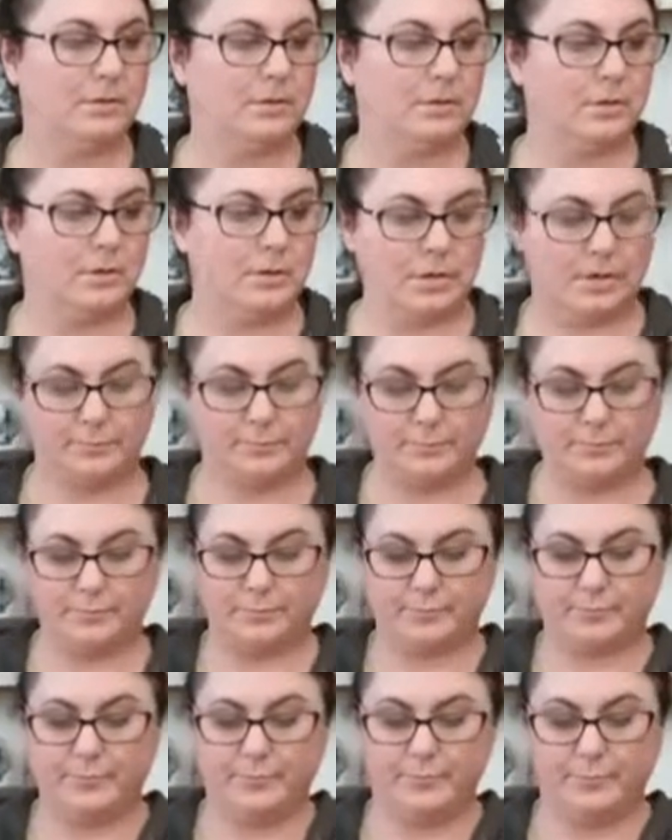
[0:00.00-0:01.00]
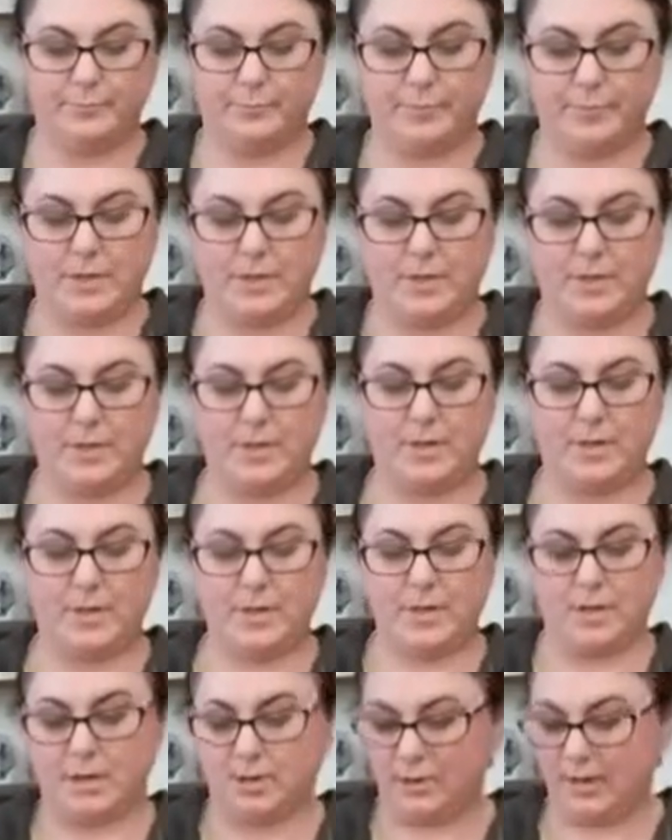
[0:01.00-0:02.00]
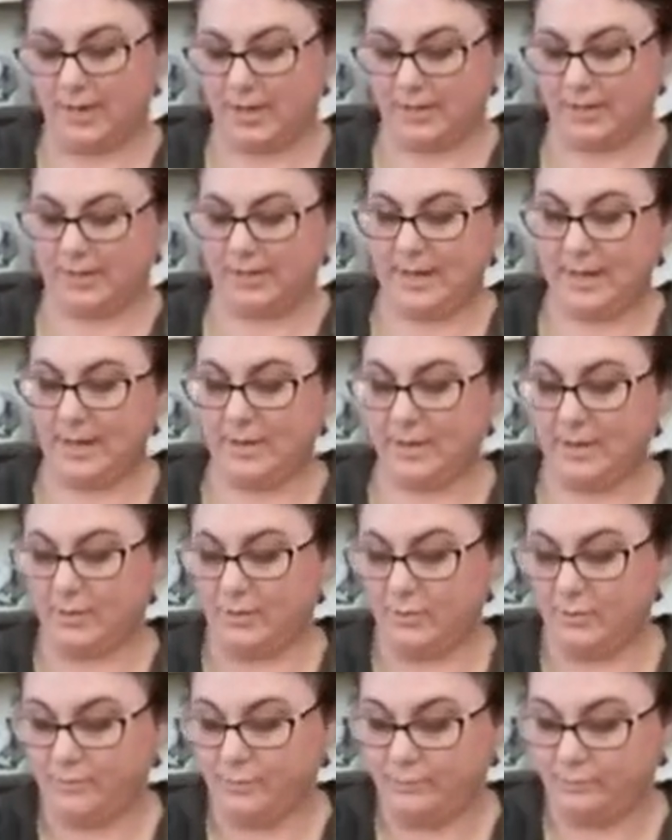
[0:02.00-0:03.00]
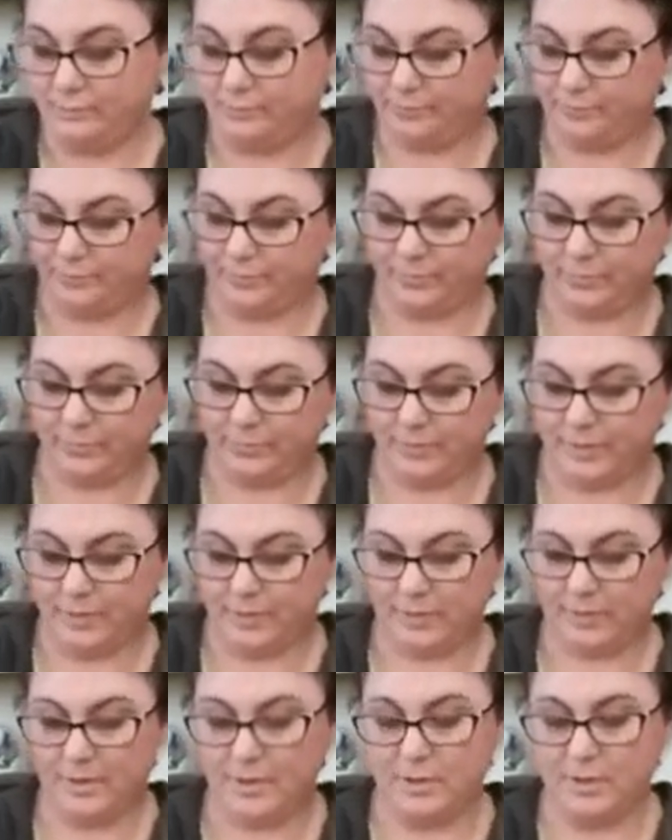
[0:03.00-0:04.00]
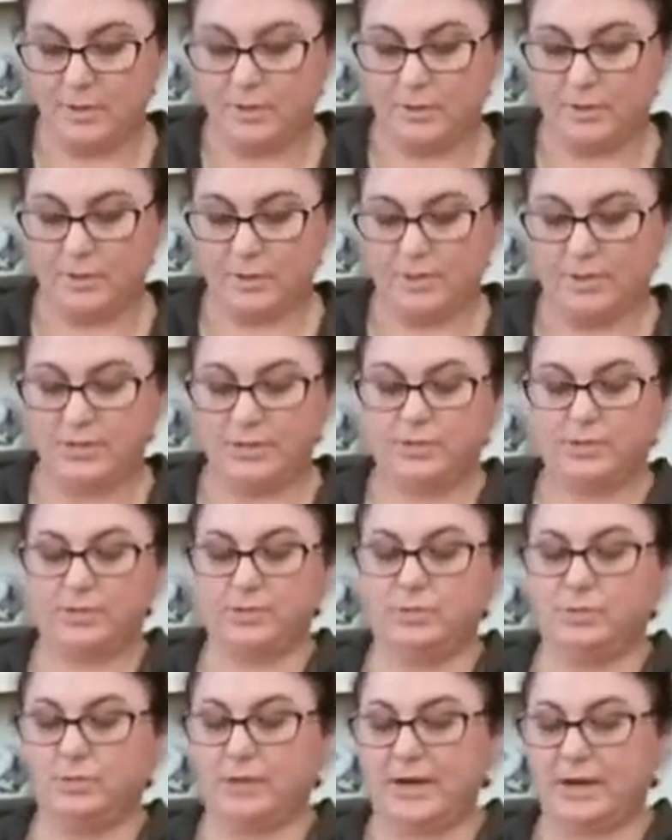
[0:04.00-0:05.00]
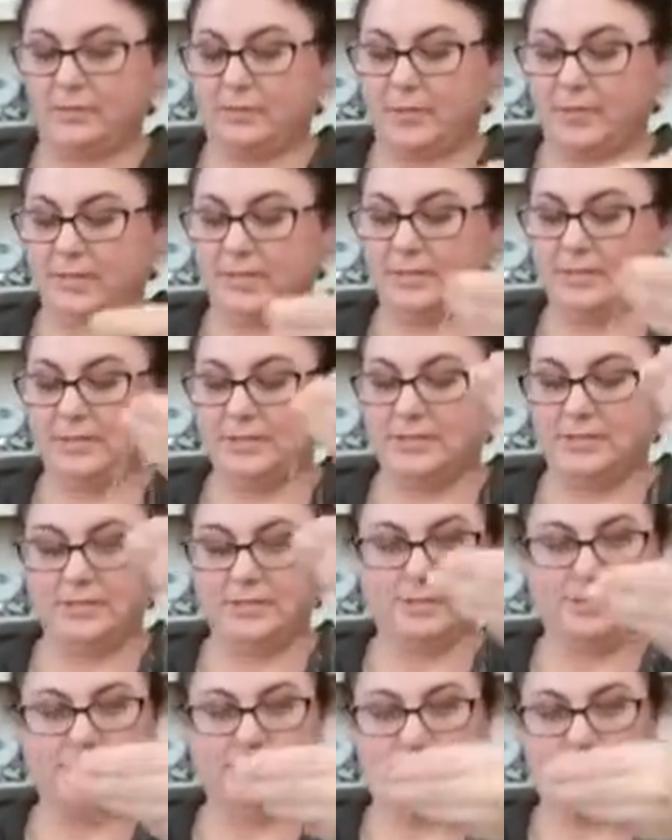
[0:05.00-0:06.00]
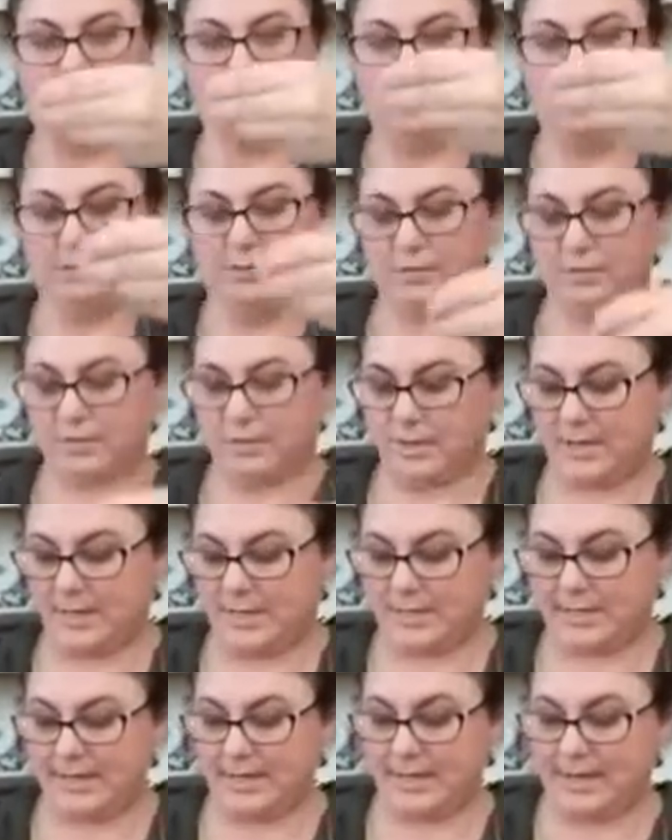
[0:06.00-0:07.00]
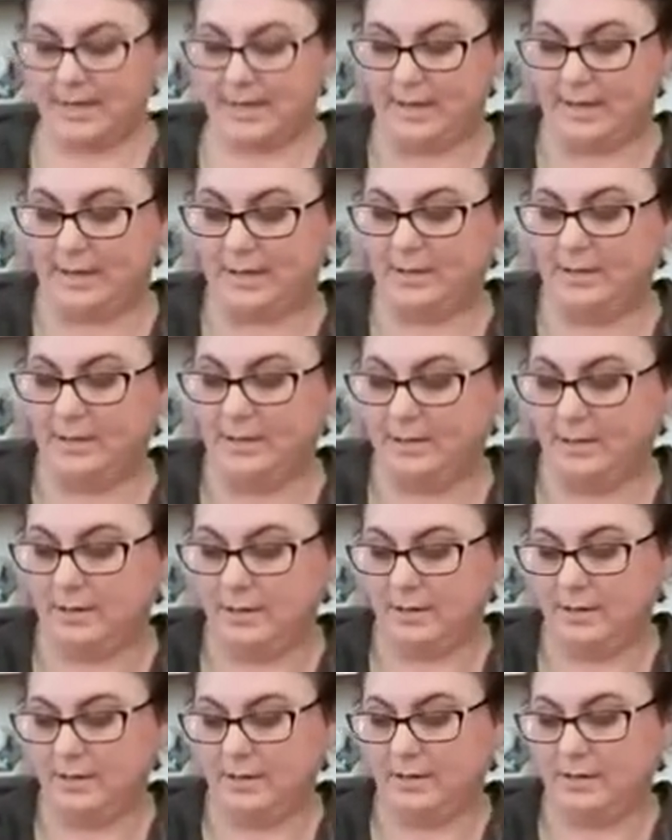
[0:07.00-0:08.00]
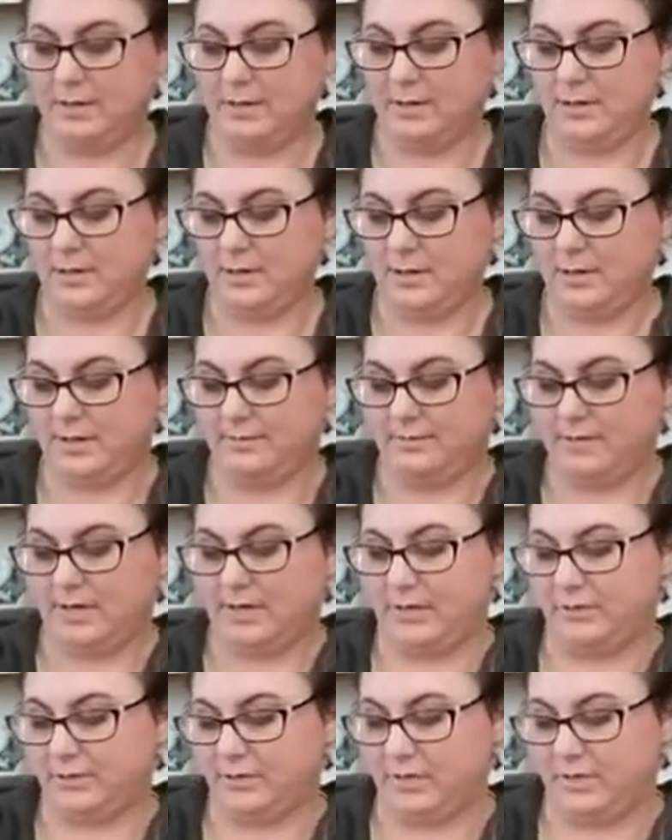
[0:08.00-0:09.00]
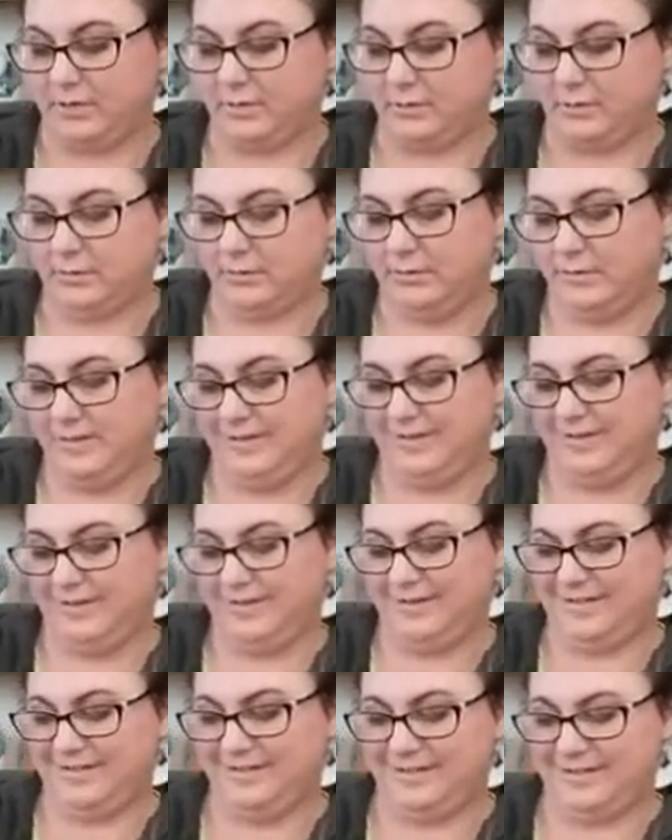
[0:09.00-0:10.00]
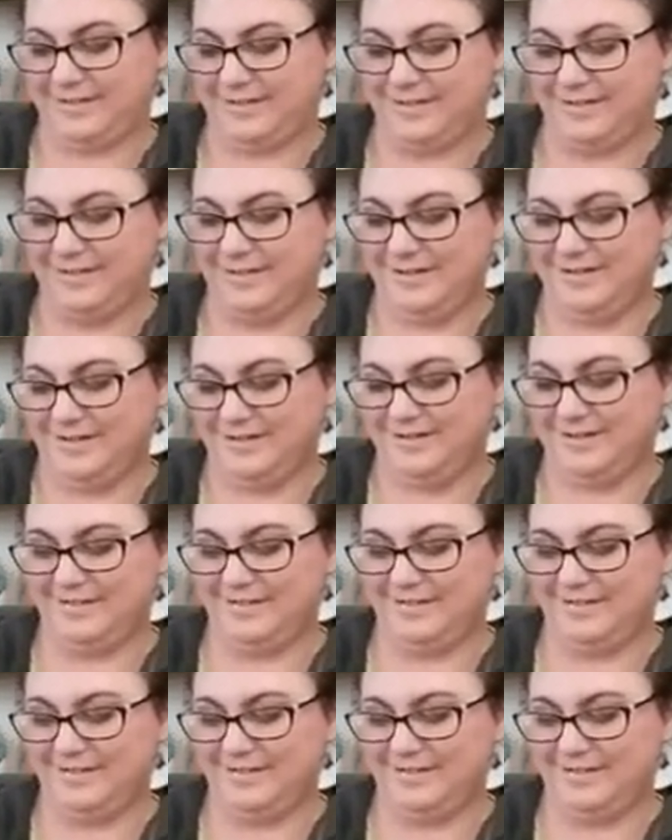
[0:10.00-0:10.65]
Okay. Okay, now we're going to do that running stitch again. I have another needle done.